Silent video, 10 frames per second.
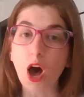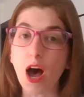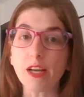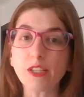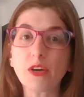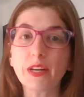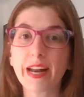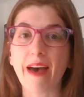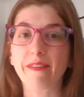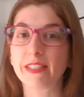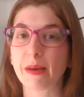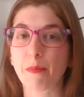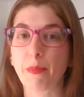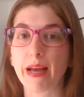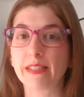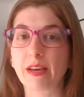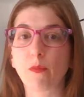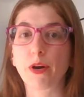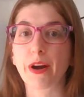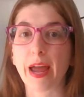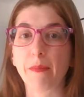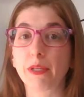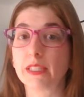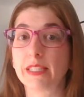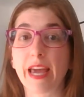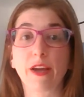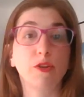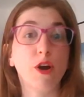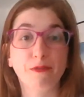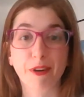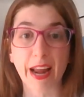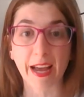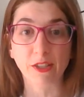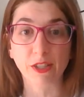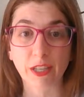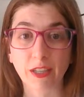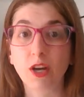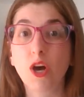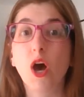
Also, you need to have the type of mindset where you're able to take no for an answer,